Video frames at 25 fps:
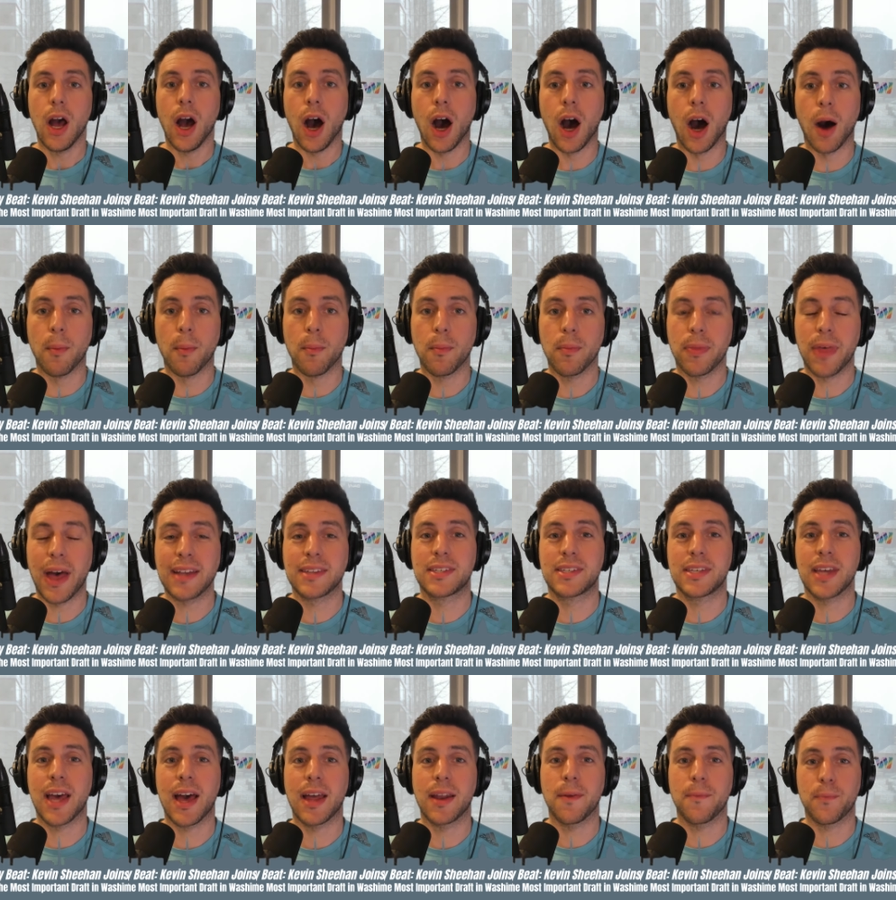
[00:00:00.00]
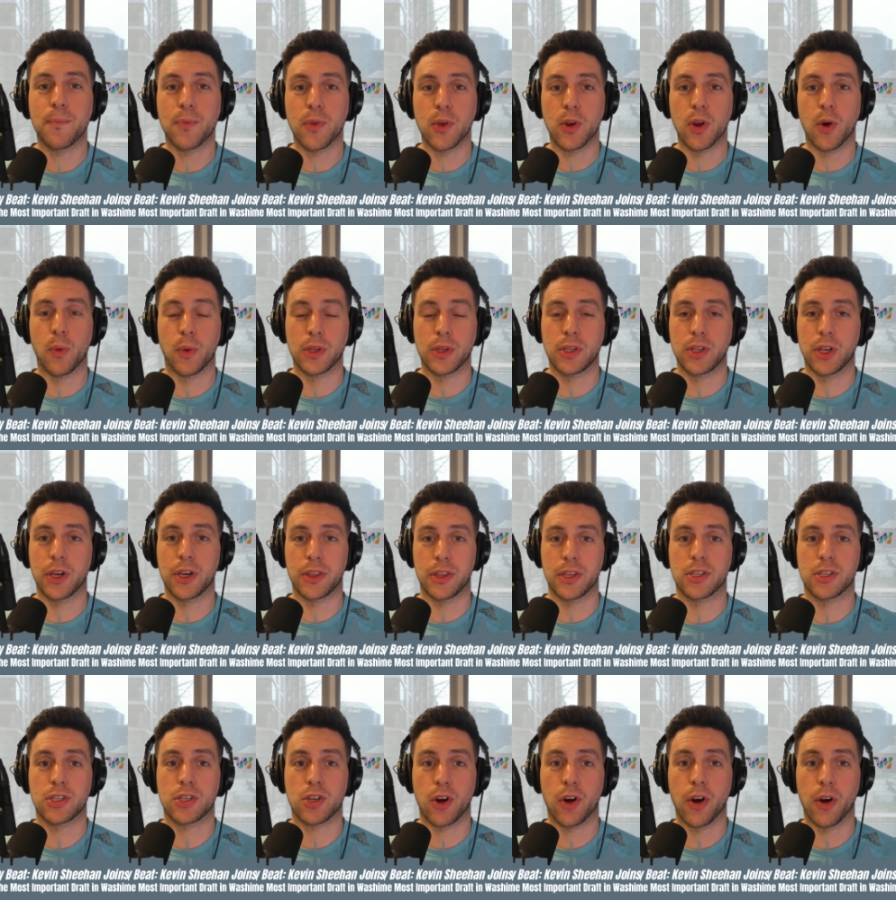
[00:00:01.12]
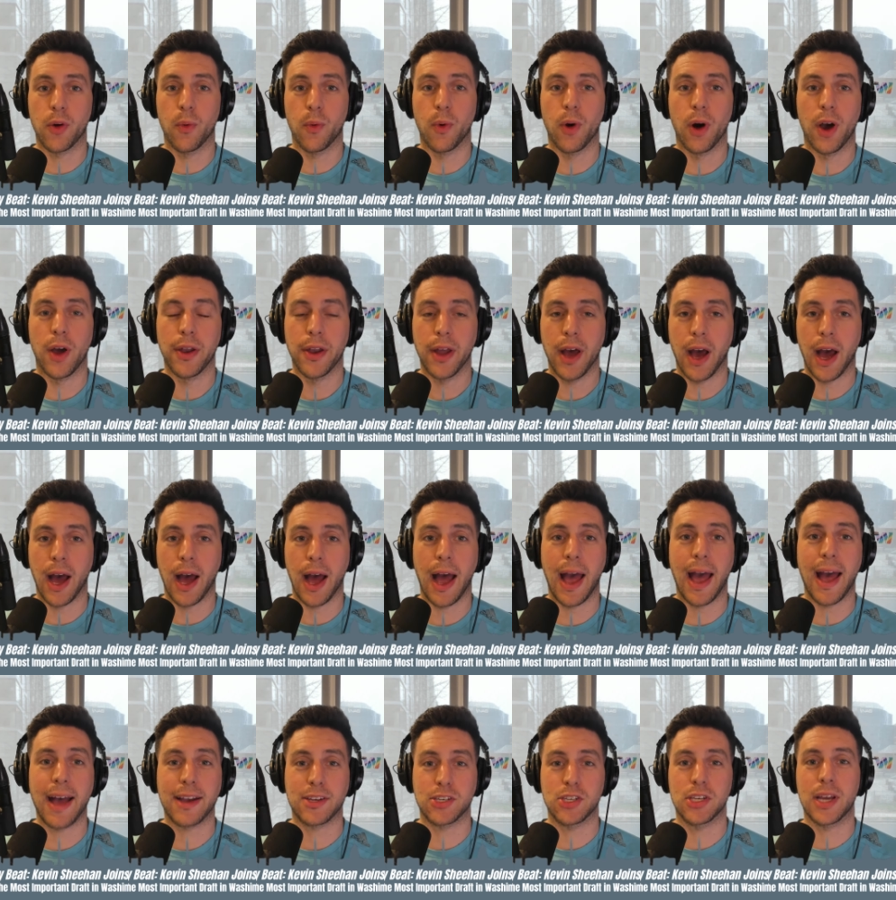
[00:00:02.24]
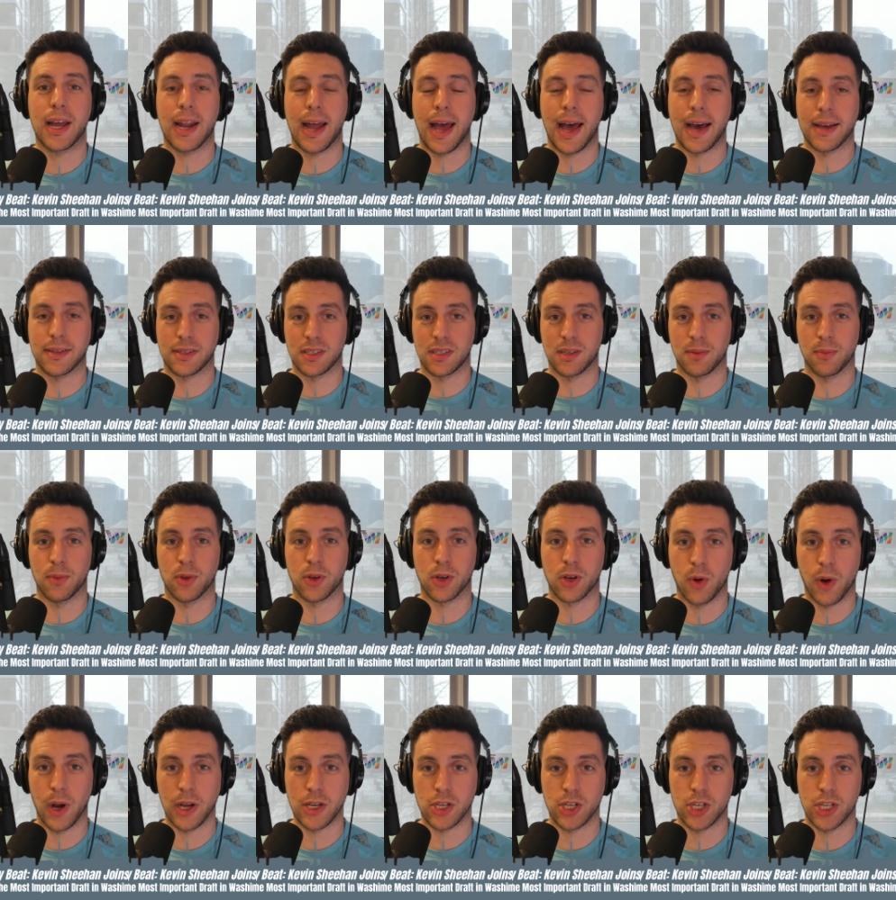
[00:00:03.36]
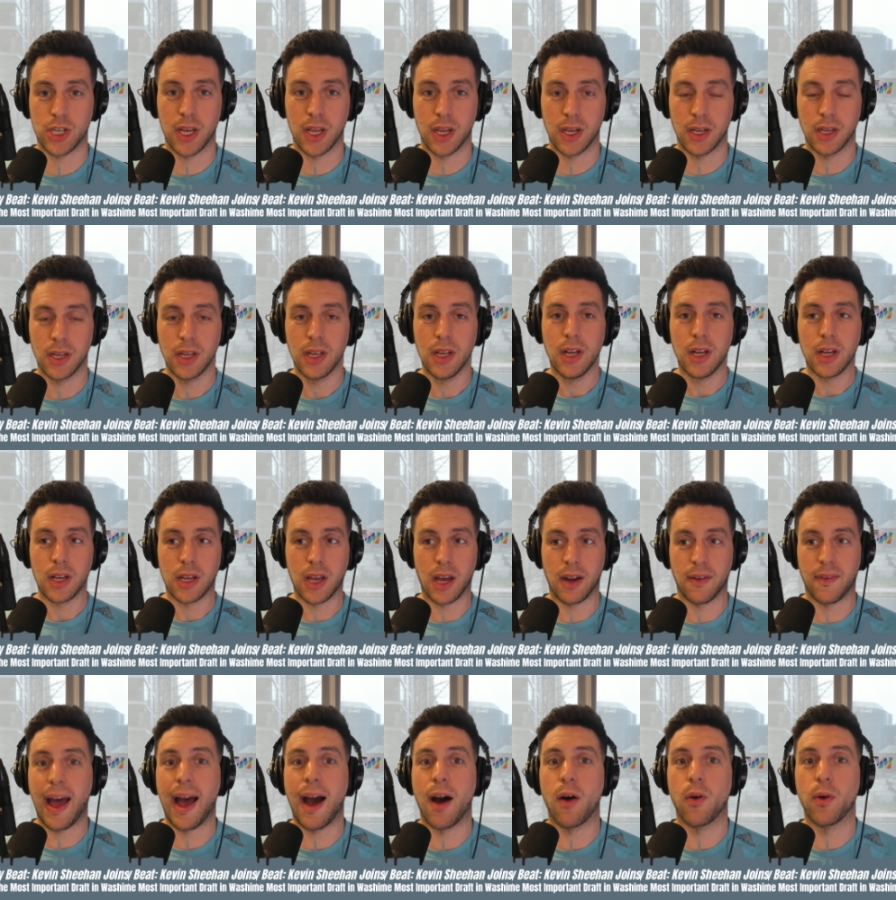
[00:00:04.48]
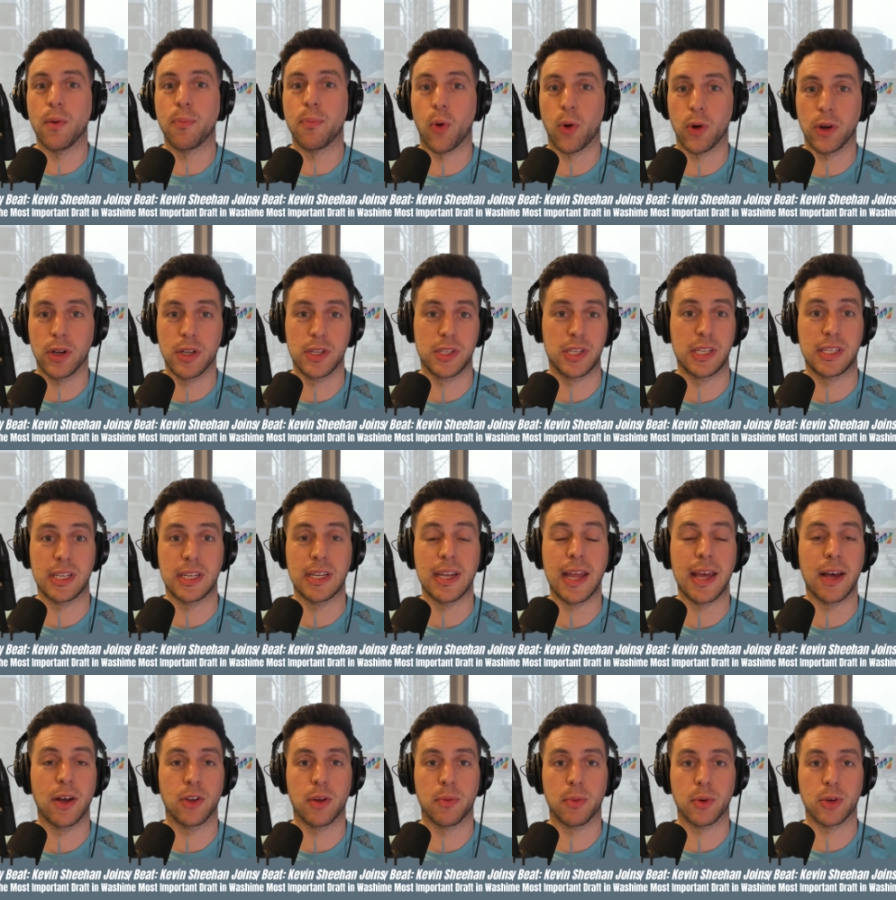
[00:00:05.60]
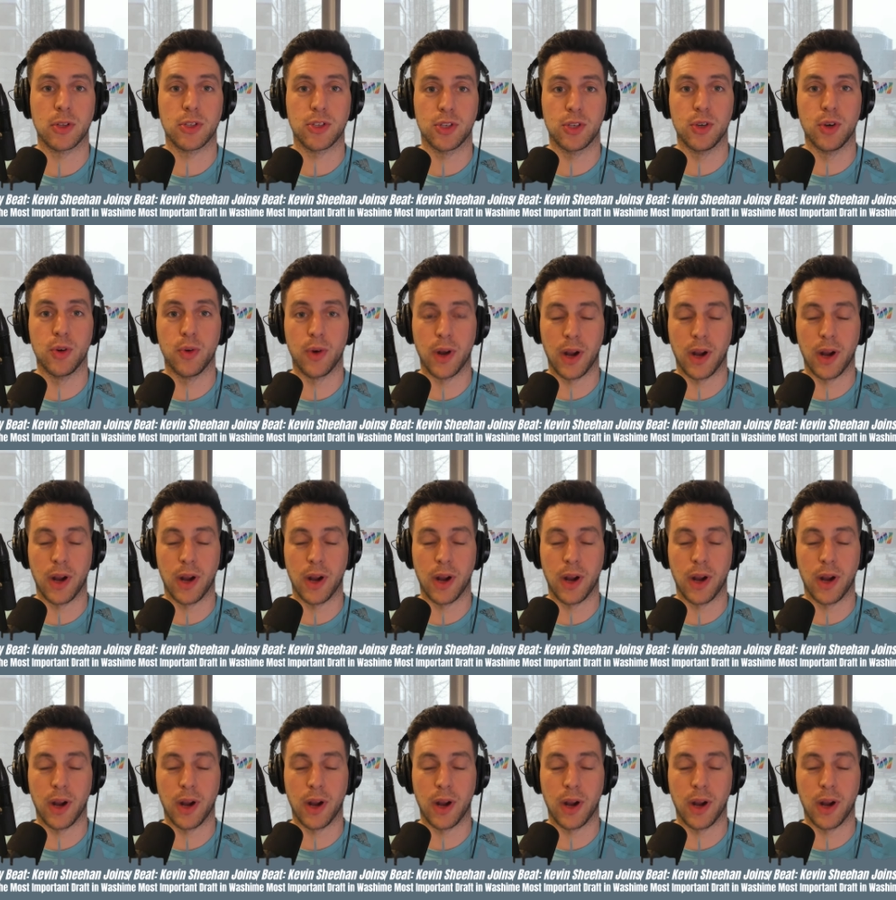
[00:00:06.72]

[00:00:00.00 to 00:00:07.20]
Um, that said, you know, when we look at this current one, I, I actually got asked a similar question kind of how important is it to nail number two?